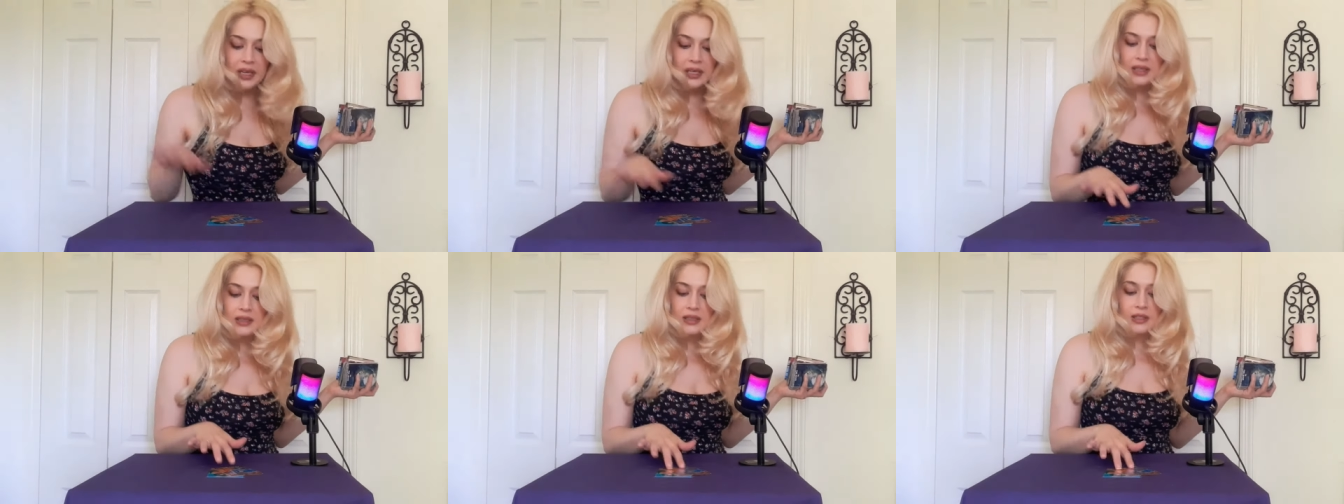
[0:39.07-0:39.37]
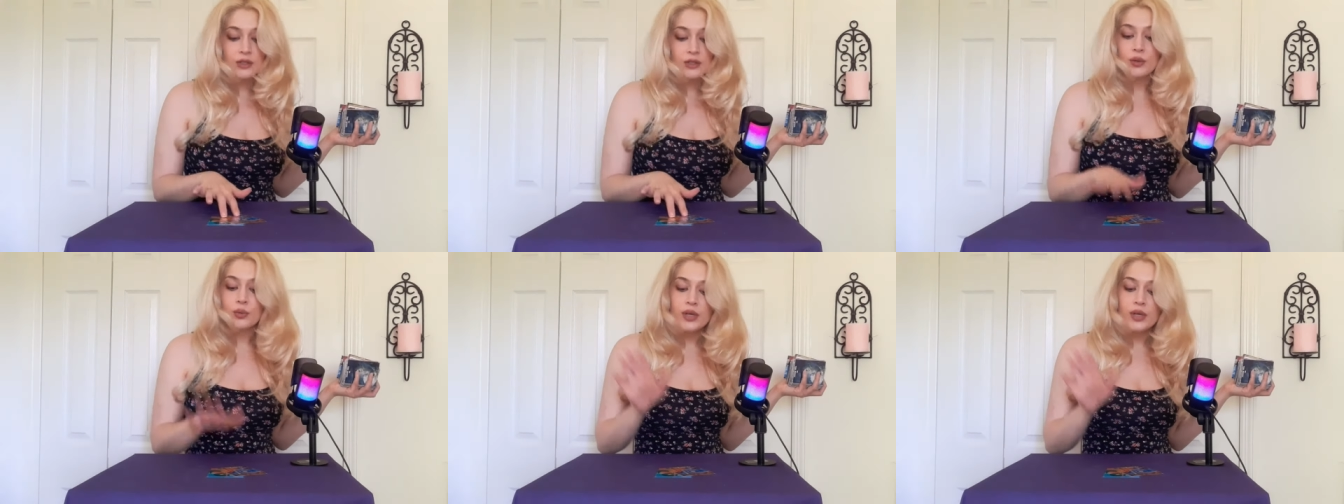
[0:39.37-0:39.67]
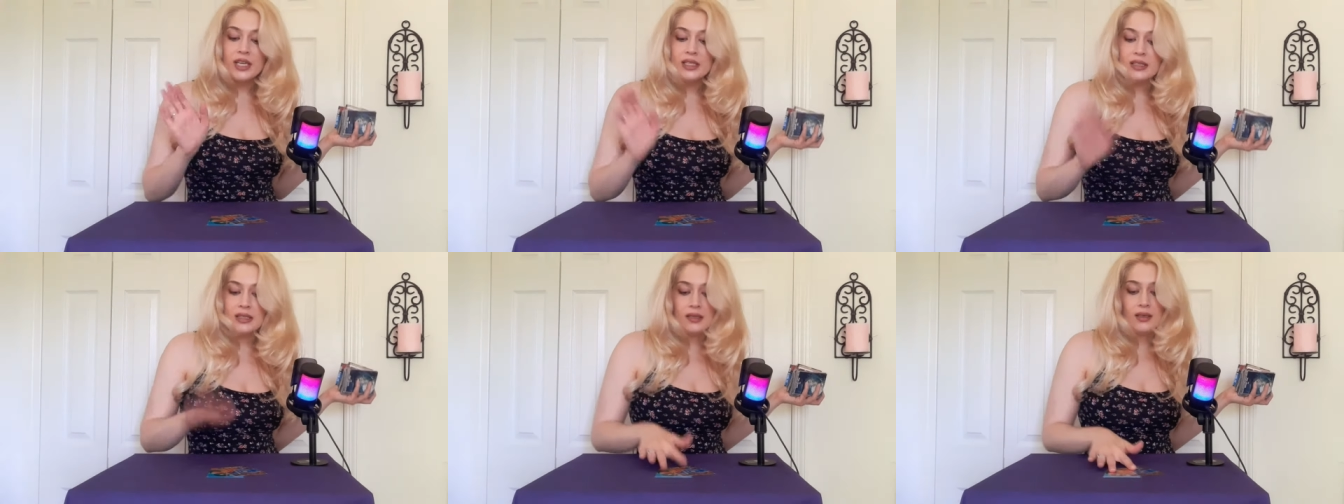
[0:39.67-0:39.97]
there's a
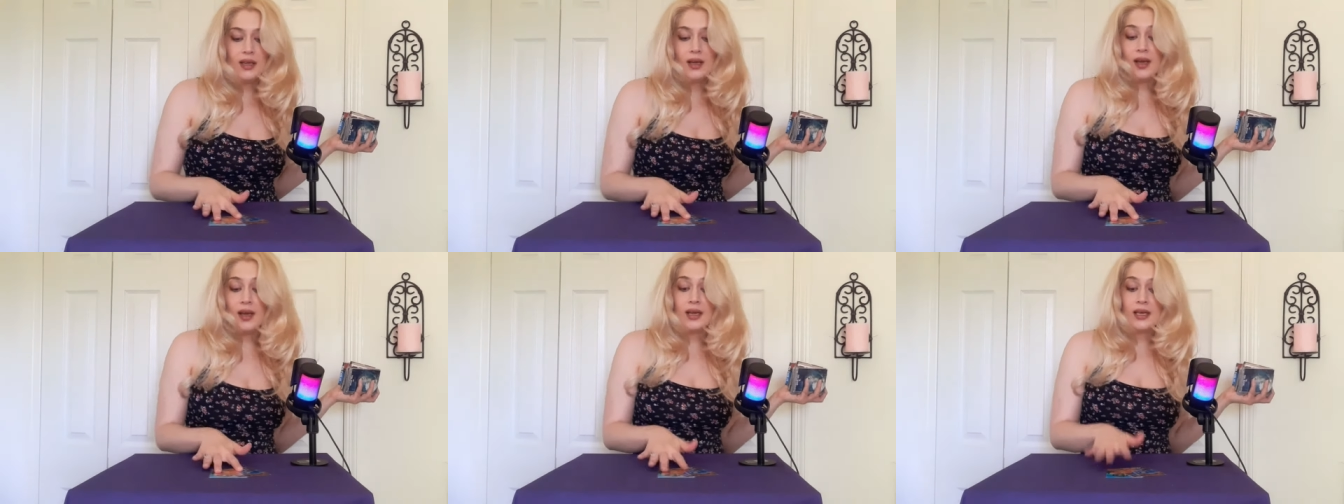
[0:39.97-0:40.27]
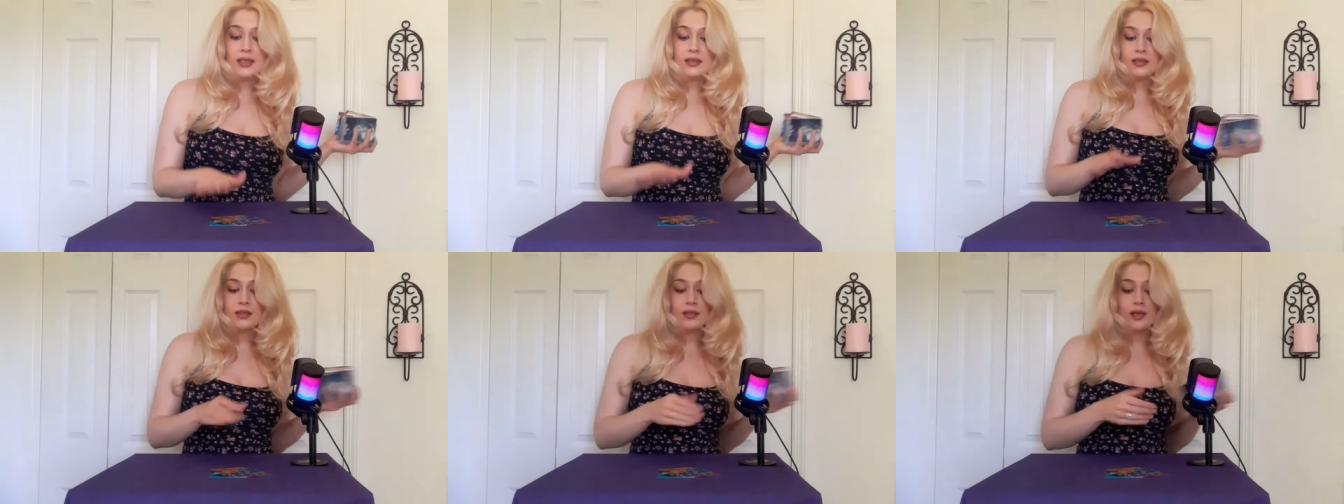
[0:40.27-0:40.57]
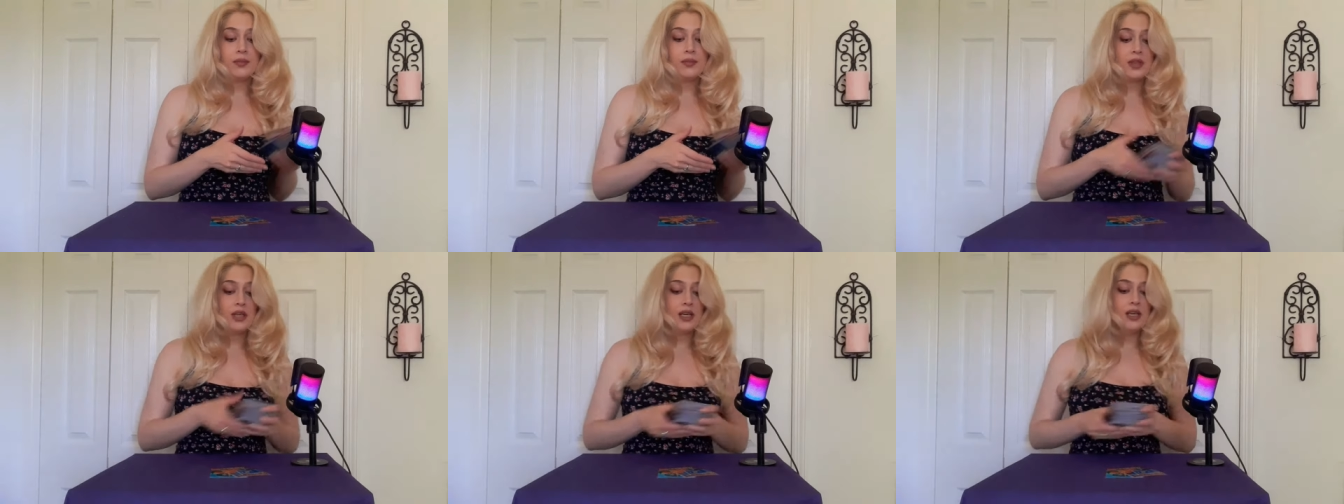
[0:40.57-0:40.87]
reason. I guess
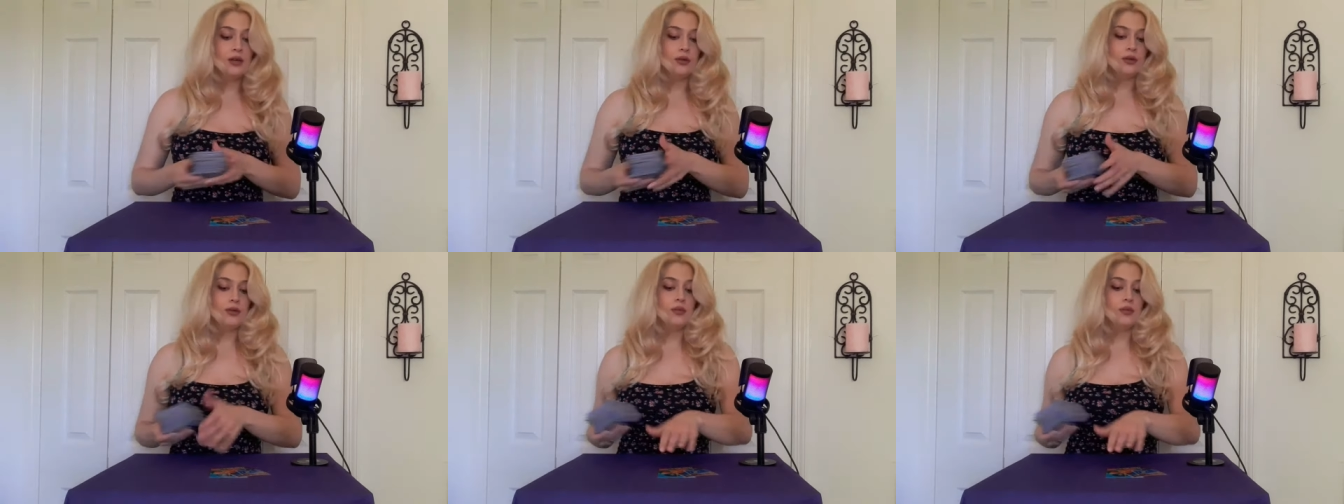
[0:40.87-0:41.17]
something or